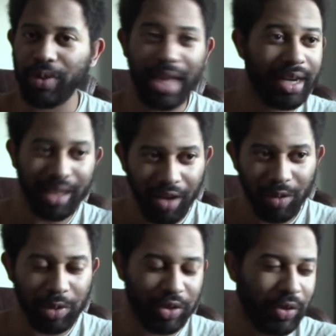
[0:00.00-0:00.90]
and that
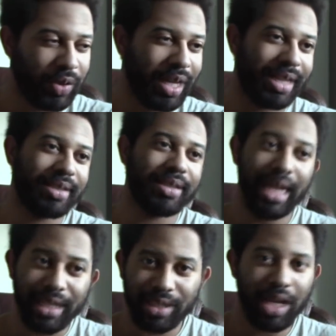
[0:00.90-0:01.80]
uncomfortable truth is
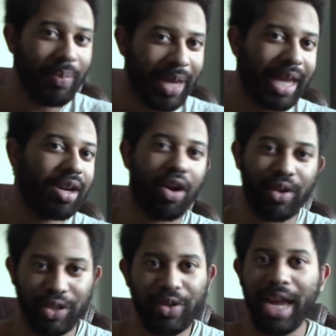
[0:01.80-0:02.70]
some men are
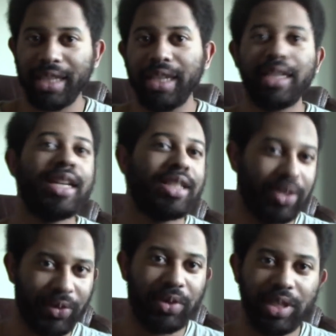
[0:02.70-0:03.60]
attracted to
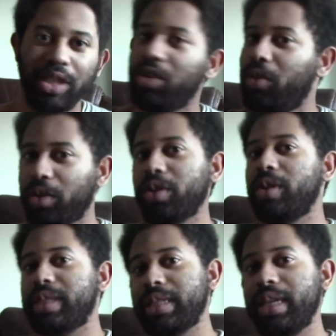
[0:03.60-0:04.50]
13-year-old
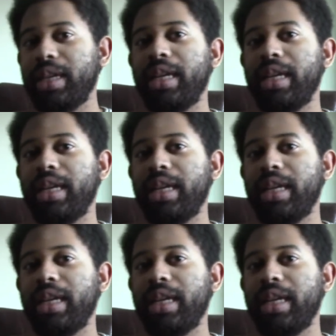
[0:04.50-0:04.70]
girls.